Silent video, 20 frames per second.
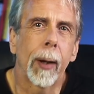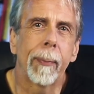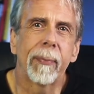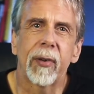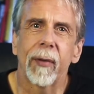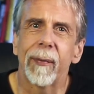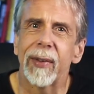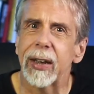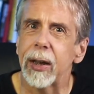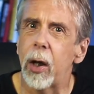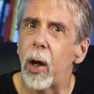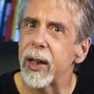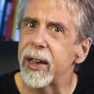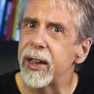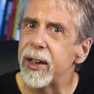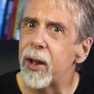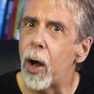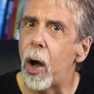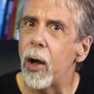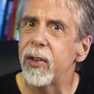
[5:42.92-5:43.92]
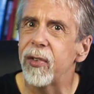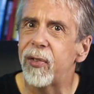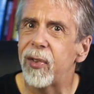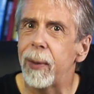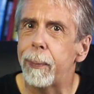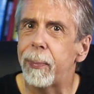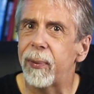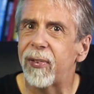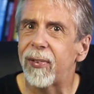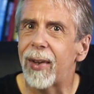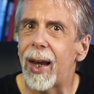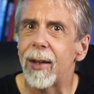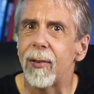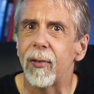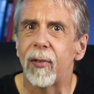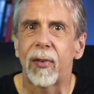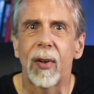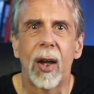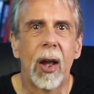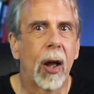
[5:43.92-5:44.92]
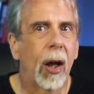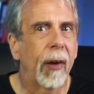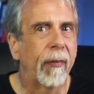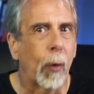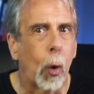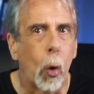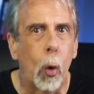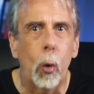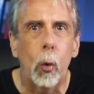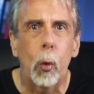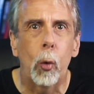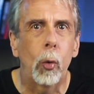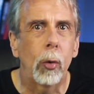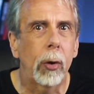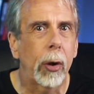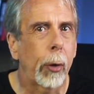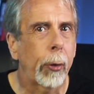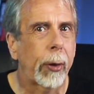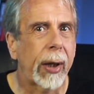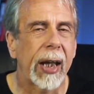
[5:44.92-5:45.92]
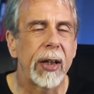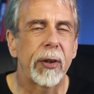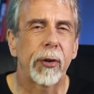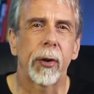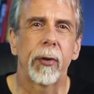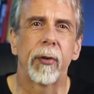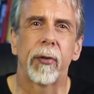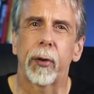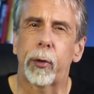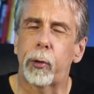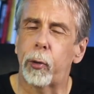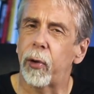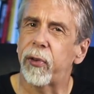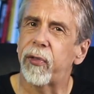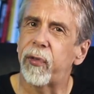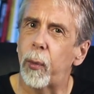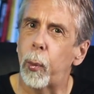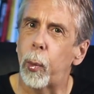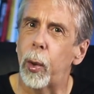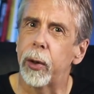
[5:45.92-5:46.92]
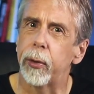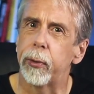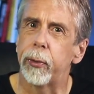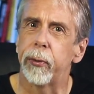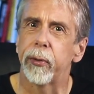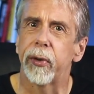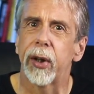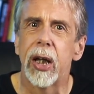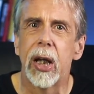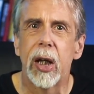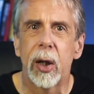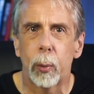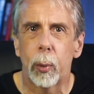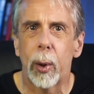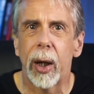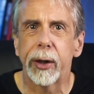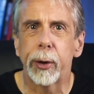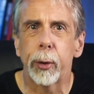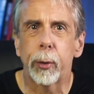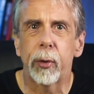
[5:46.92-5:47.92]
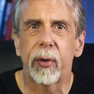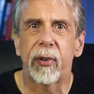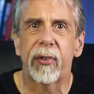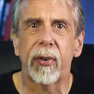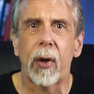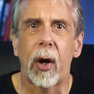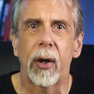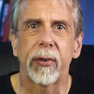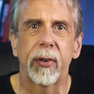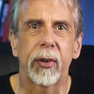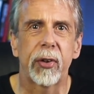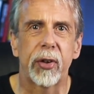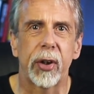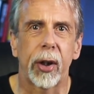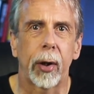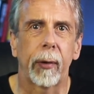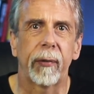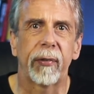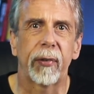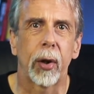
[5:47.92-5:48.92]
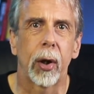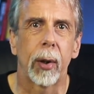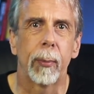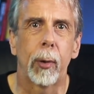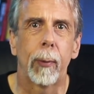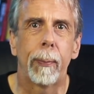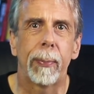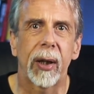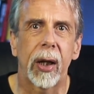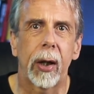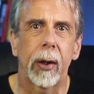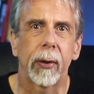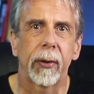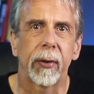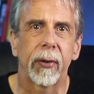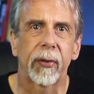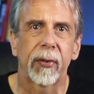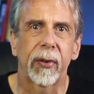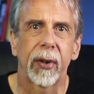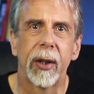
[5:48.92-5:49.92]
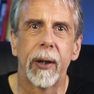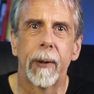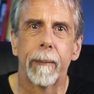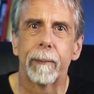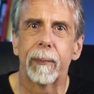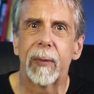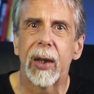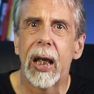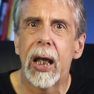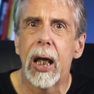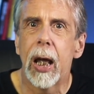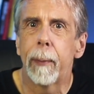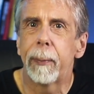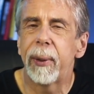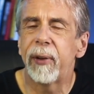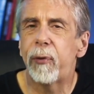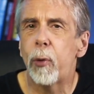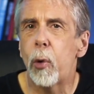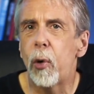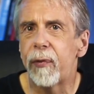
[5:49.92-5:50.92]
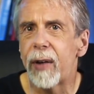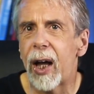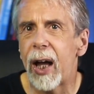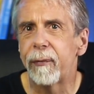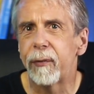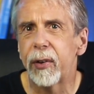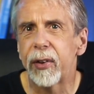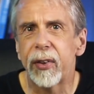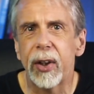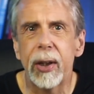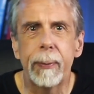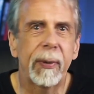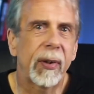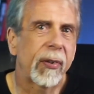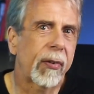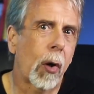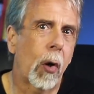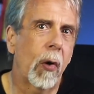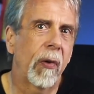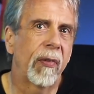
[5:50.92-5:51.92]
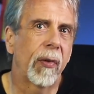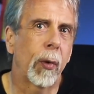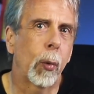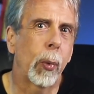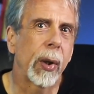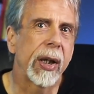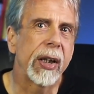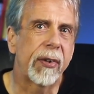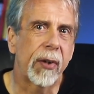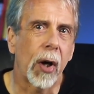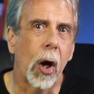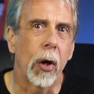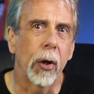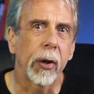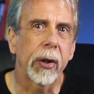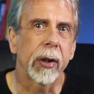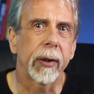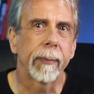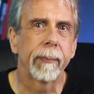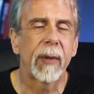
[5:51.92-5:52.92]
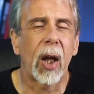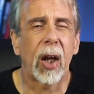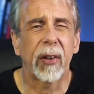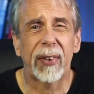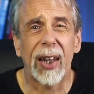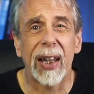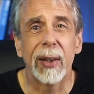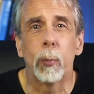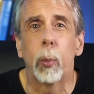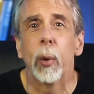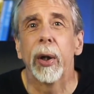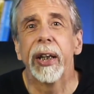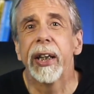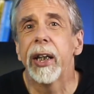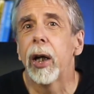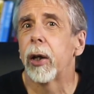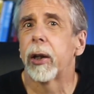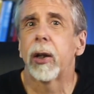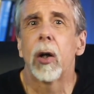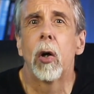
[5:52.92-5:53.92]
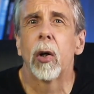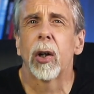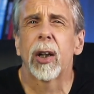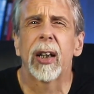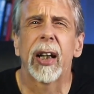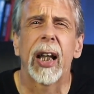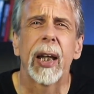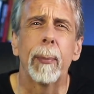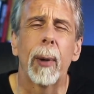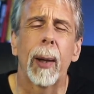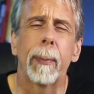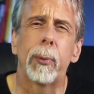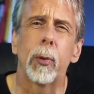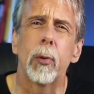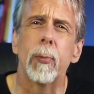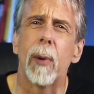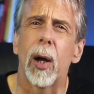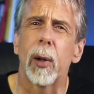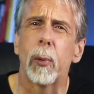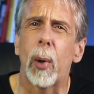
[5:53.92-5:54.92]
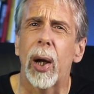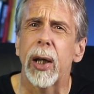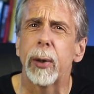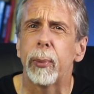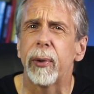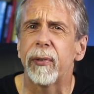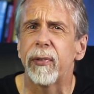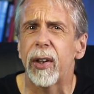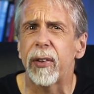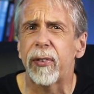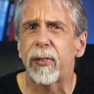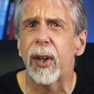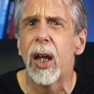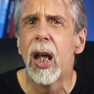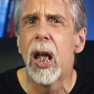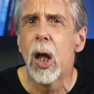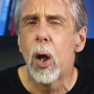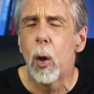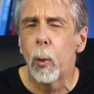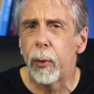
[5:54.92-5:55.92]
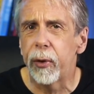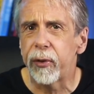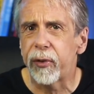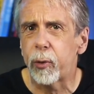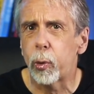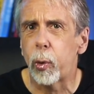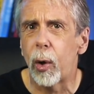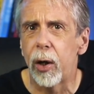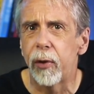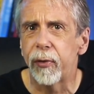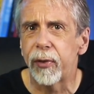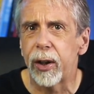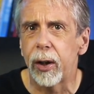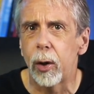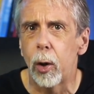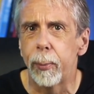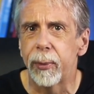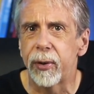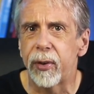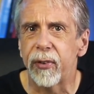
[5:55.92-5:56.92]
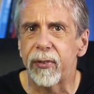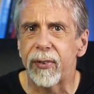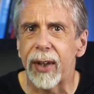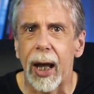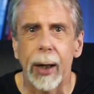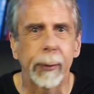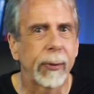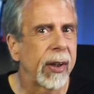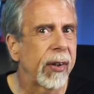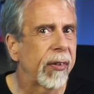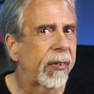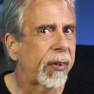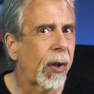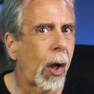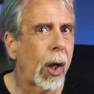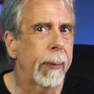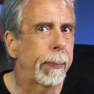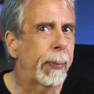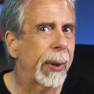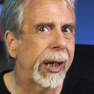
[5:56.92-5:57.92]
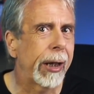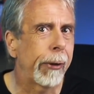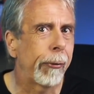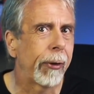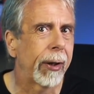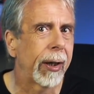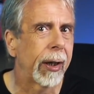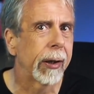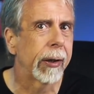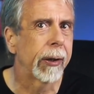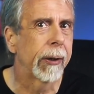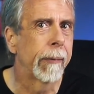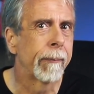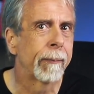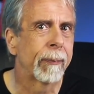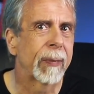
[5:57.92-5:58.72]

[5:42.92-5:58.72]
up something like 90% of all locations across the world where you could site a geothermal plant. Before that, the deepest hole that we dug, I say we, I can't claim I pulled my weight with this, was 12 kilometres down in Siberia.